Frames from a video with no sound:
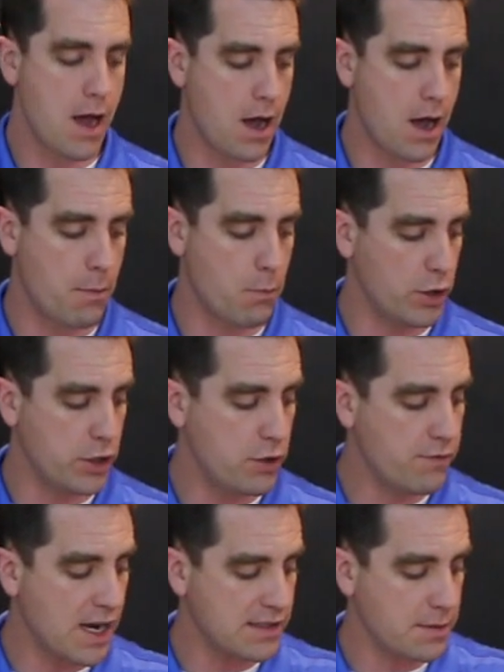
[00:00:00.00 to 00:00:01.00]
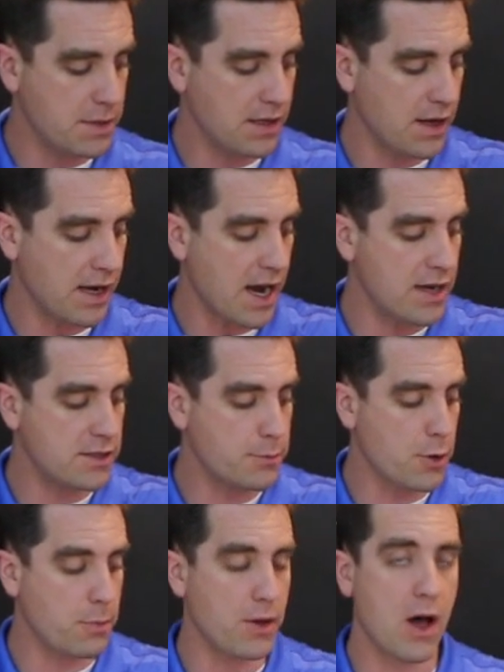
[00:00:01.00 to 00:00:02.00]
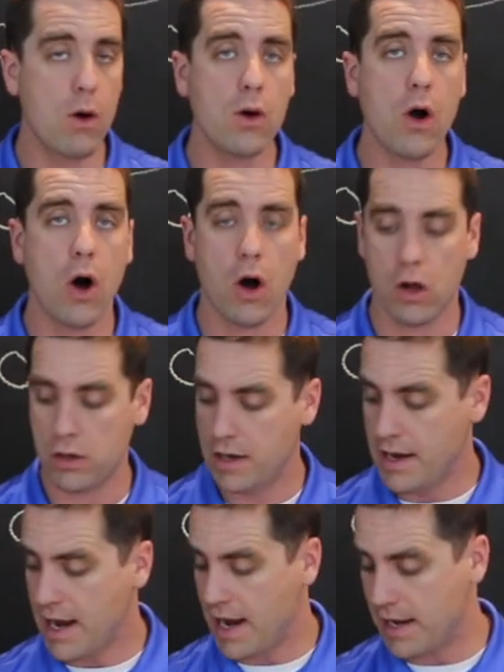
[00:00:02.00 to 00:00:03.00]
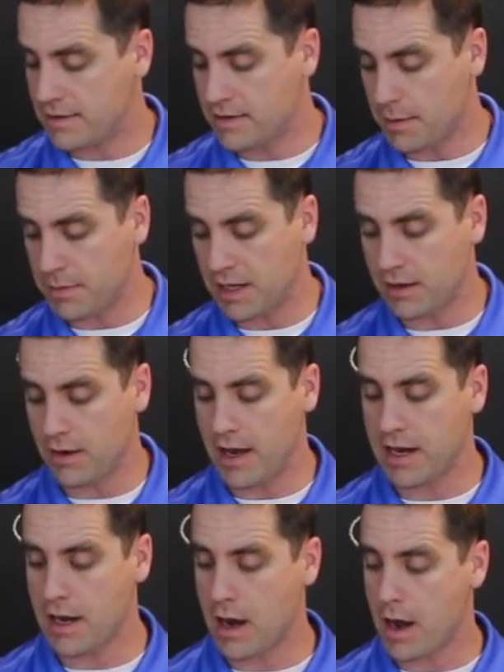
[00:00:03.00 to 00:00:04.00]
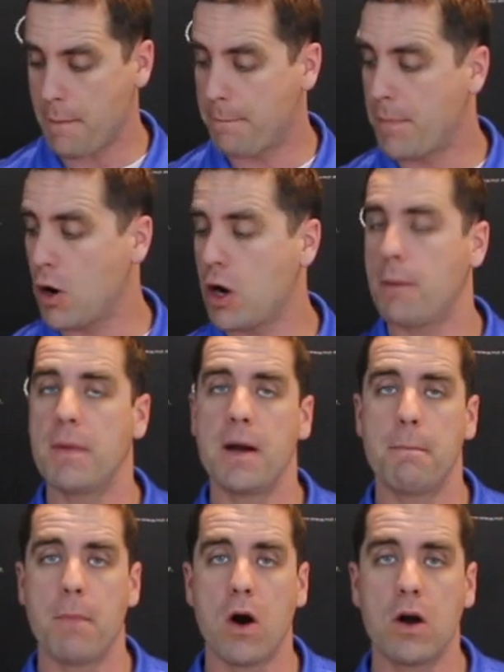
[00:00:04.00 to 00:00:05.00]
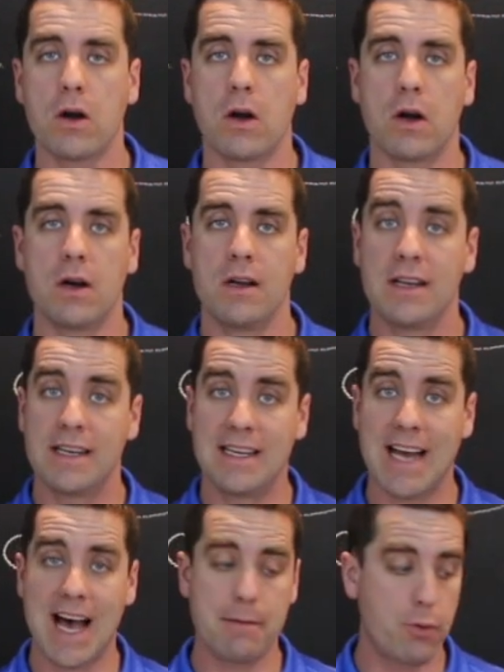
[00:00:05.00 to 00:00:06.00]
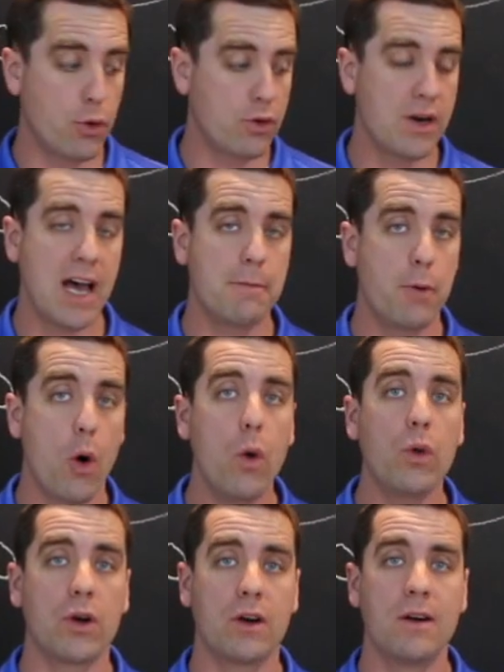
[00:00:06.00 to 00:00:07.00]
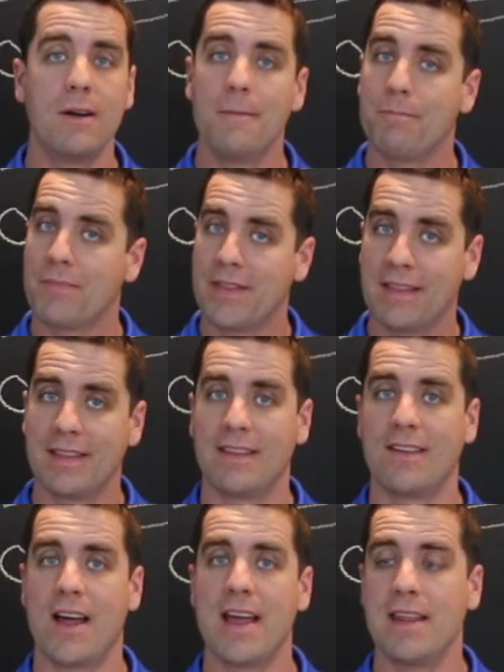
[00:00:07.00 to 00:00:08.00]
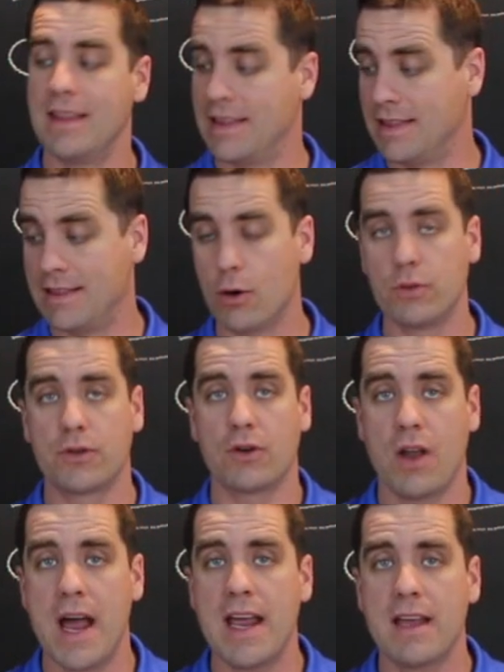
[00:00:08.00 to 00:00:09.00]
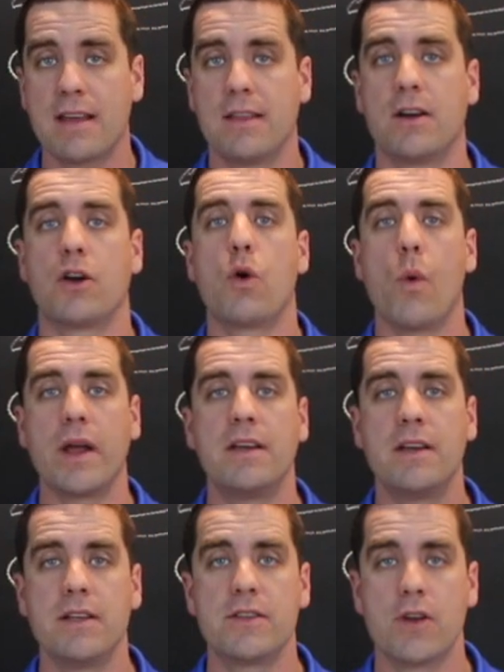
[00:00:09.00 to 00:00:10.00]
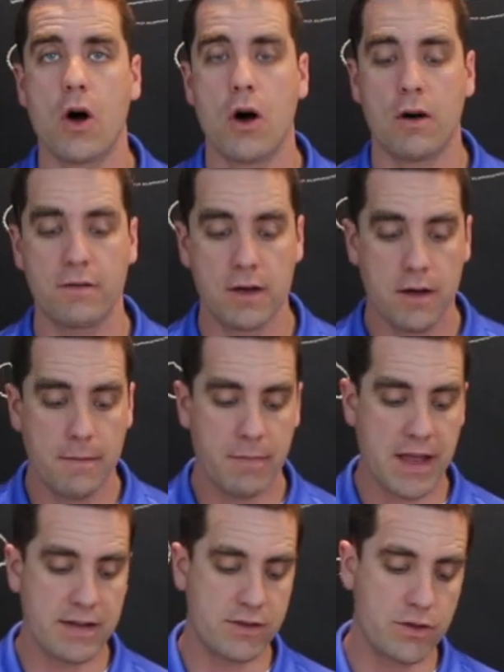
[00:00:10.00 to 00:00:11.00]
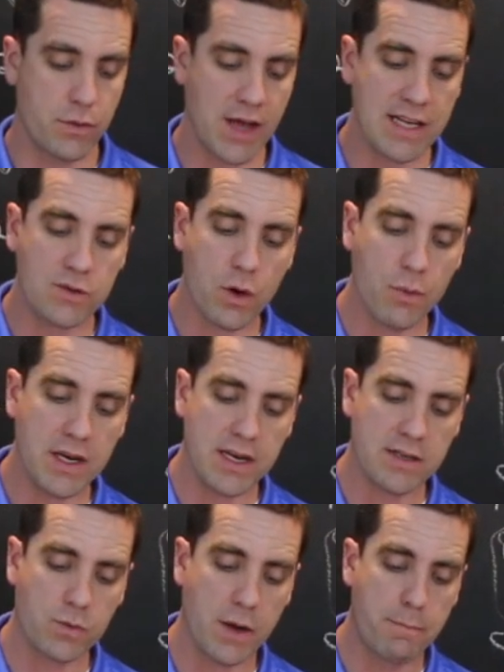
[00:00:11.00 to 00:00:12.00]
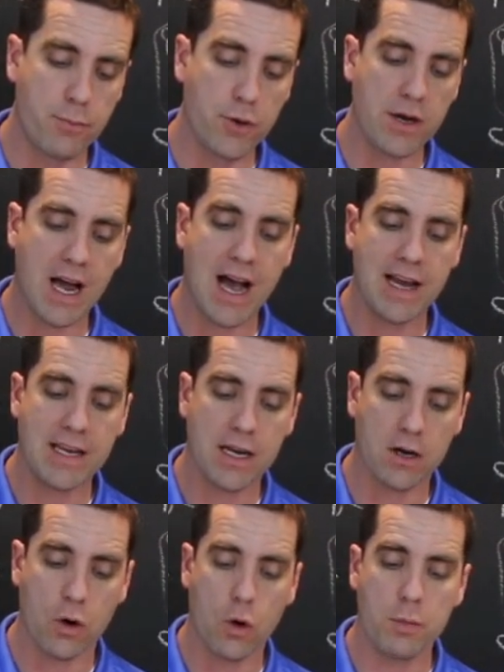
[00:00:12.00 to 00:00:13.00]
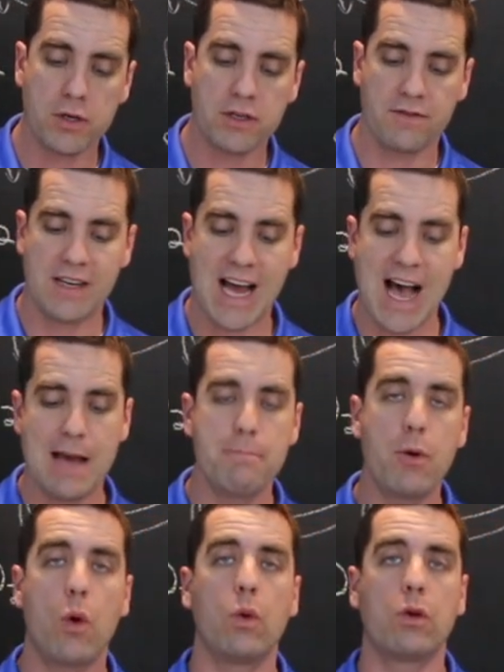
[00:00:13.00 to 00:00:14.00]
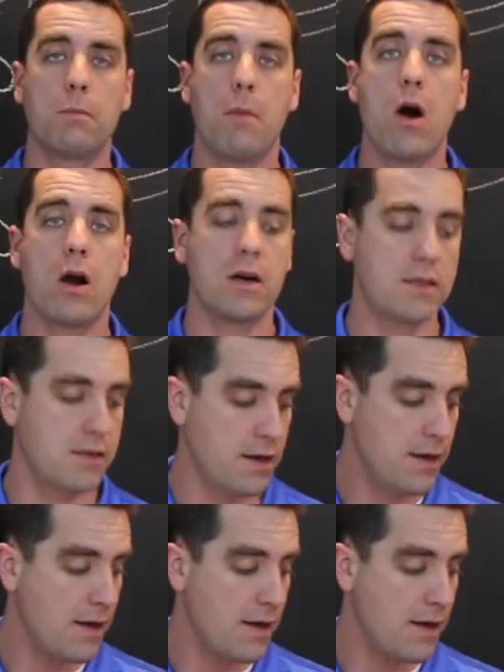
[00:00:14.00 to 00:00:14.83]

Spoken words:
When you've got something like isopropyl alcohol and something like a permanent marker, non-polar, those are like, they're going to dissolve. And so that's what we did, is we put on here a whole bunch of non-polar marks,